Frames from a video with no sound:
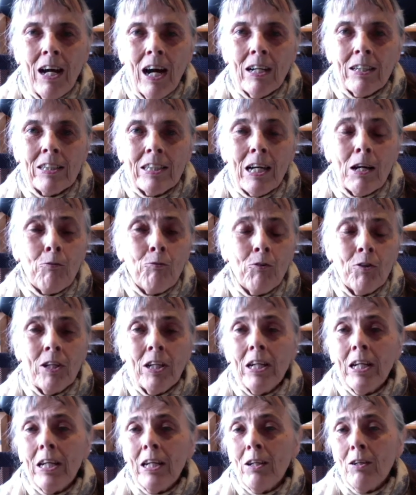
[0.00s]
and
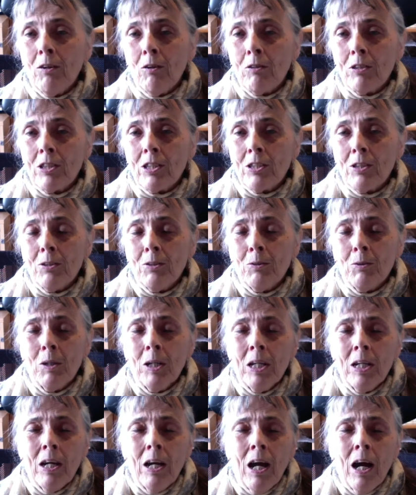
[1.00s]
definitely not to
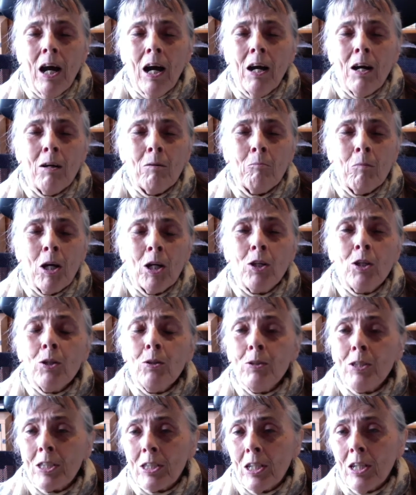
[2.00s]
a
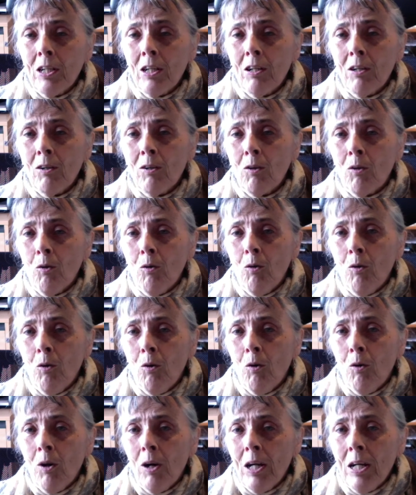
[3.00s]
goose girl
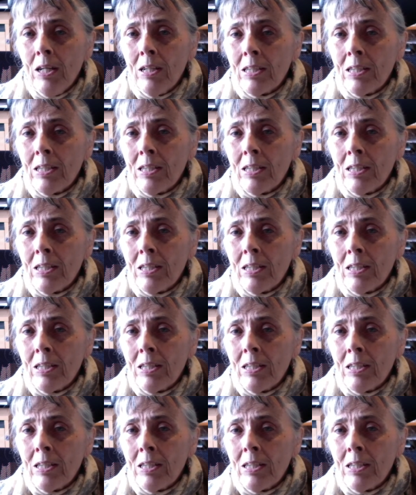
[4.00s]
or